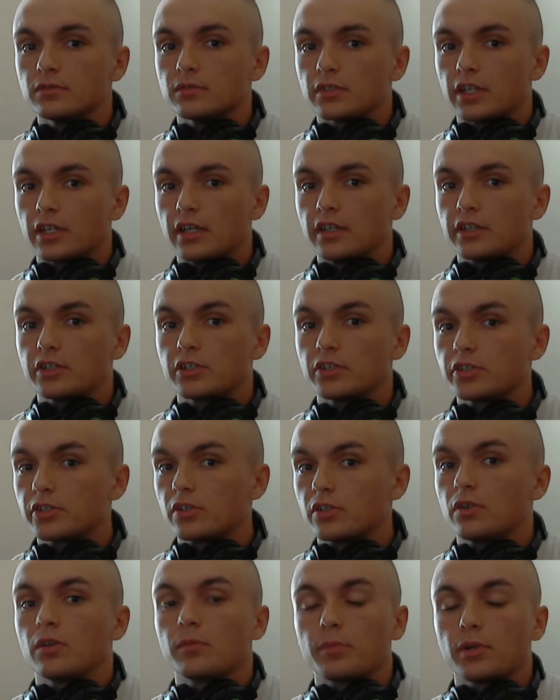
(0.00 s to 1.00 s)
Okay, you're
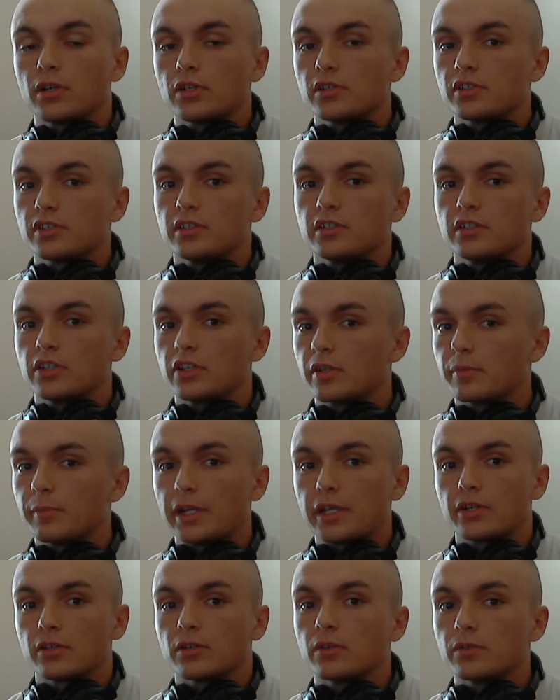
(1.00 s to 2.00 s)
your own person. You can
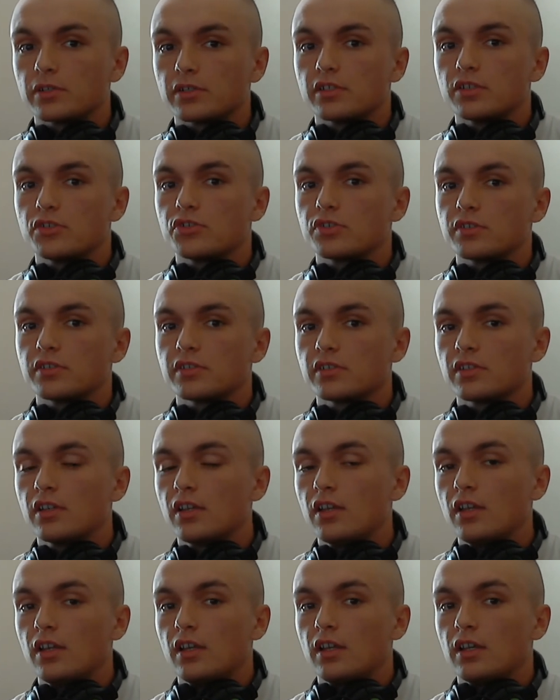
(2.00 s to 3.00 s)
make your own
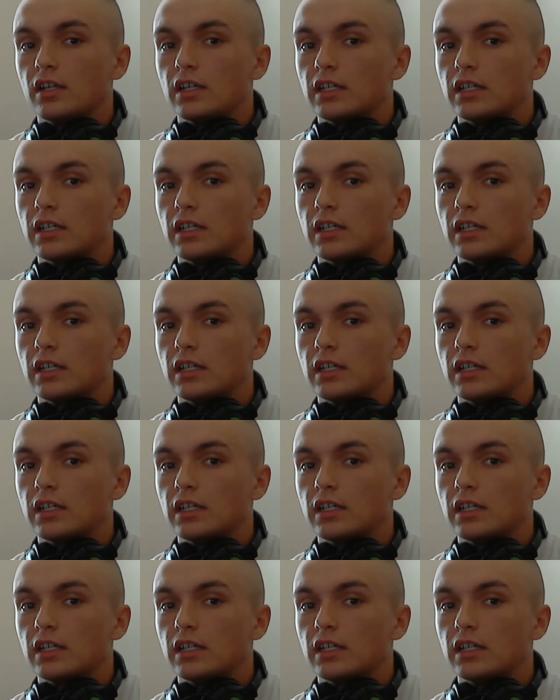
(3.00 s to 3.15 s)
decisions.